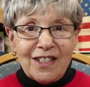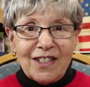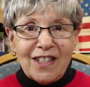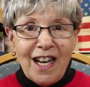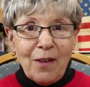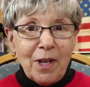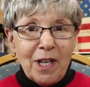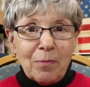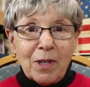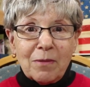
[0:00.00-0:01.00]
said I
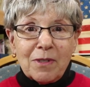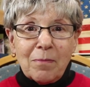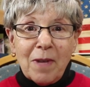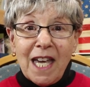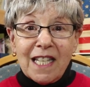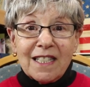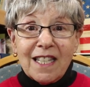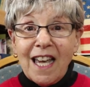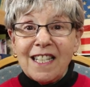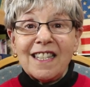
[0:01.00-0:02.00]
wanted to bring him some
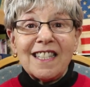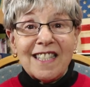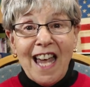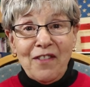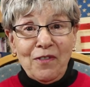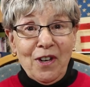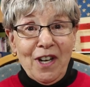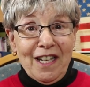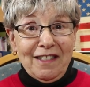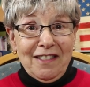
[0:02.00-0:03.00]
eggs. I did the sign for
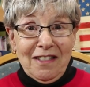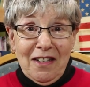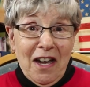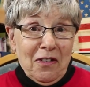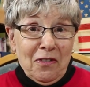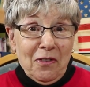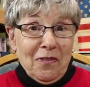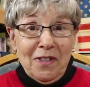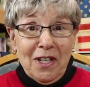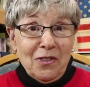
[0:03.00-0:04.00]
eggs. I don't know
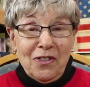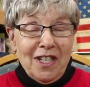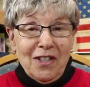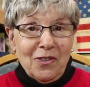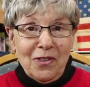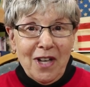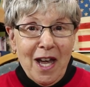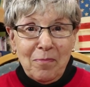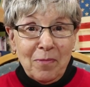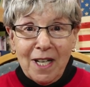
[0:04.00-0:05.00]
if he understands or
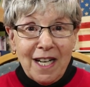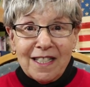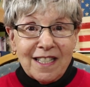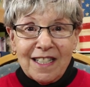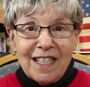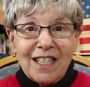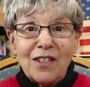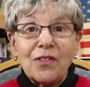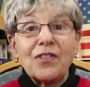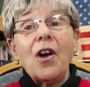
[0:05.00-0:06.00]
not, but I did. And he
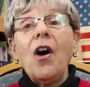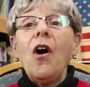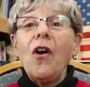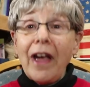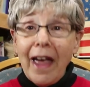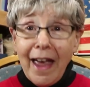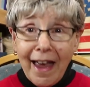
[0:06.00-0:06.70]
goes, okay.